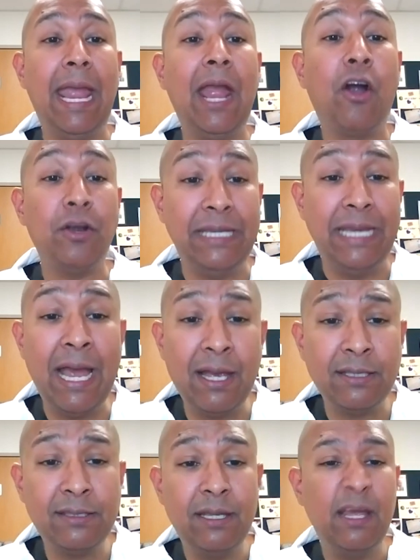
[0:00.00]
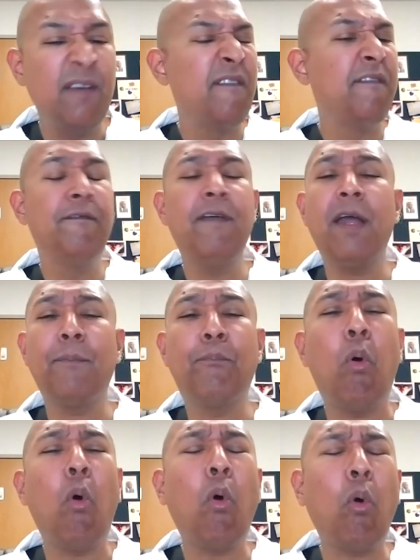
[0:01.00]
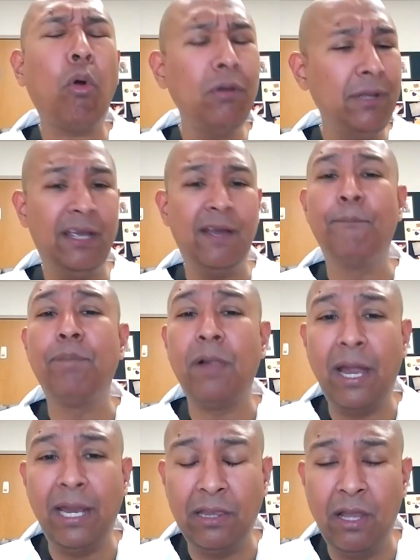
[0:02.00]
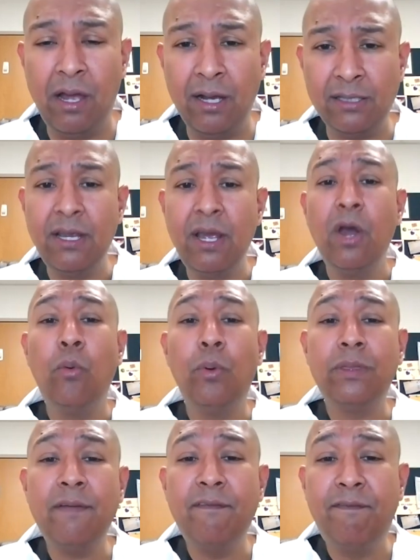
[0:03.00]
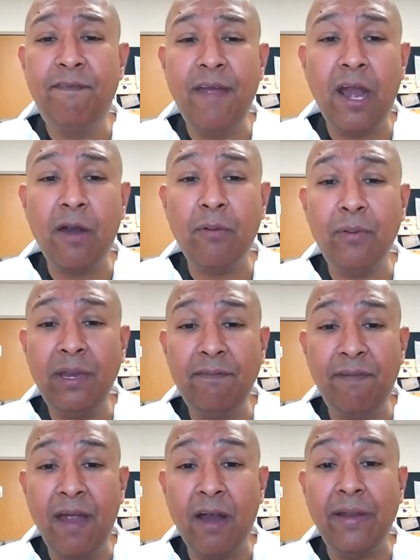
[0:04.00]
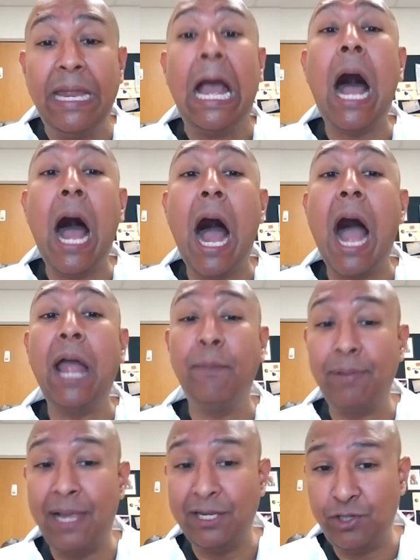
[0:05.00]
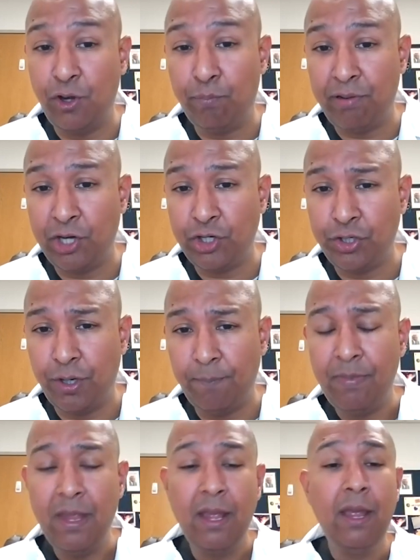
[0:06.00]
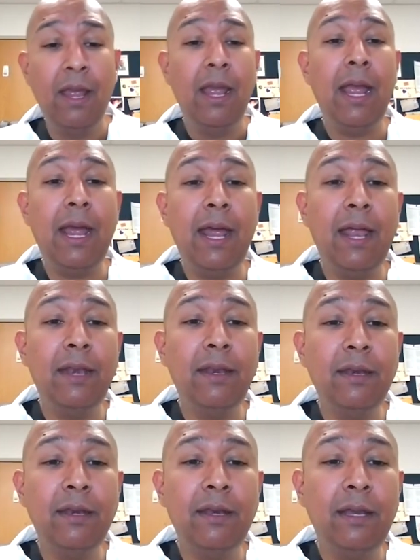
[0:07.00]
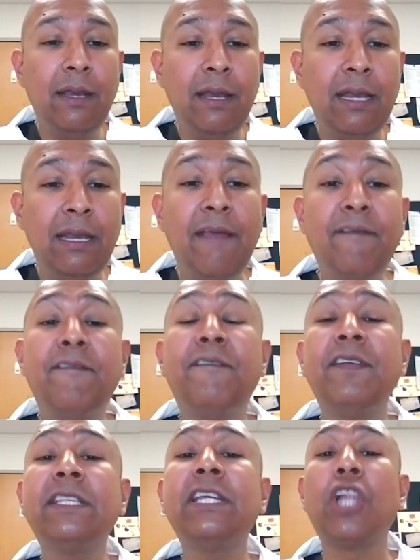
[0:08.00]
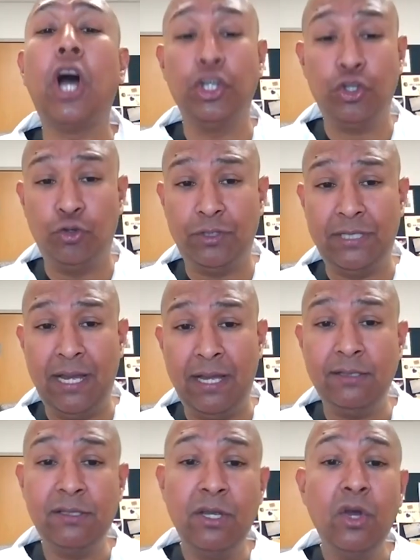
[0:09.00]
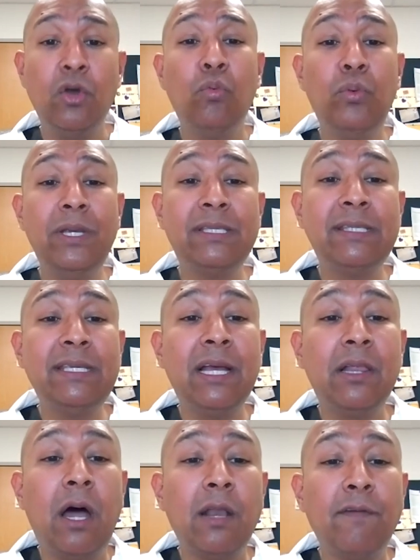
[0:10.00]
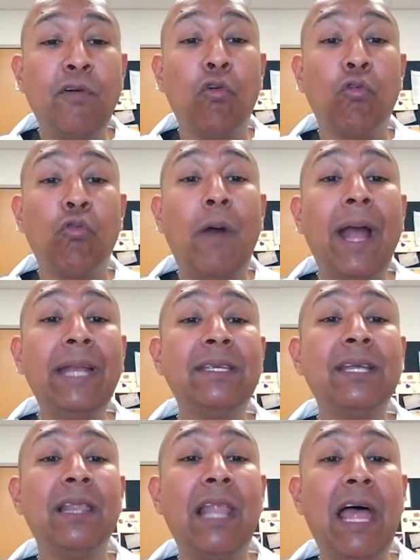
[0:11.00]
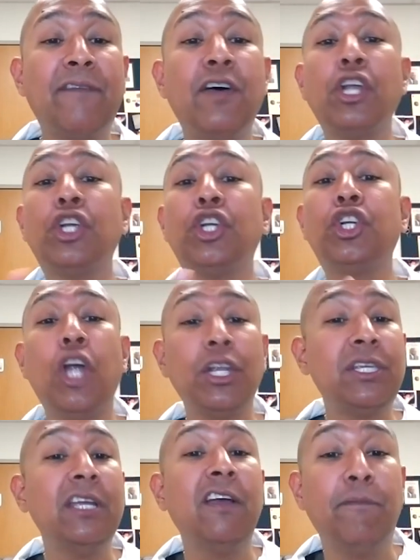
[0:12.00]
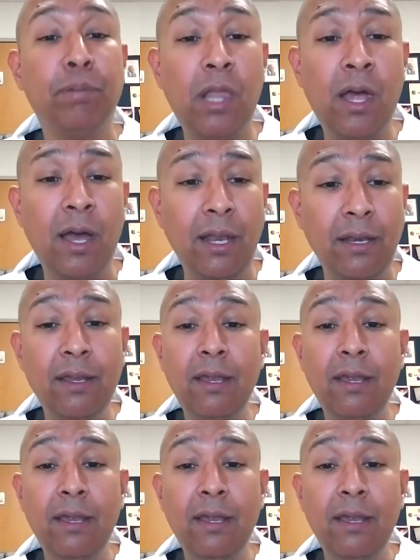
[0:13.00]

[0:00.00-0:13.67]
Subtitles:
ARDS, very poorly compliant lungs with a very, very high plateau pressure. And in a physiological sense, we see a lot of right to left shunting of blood.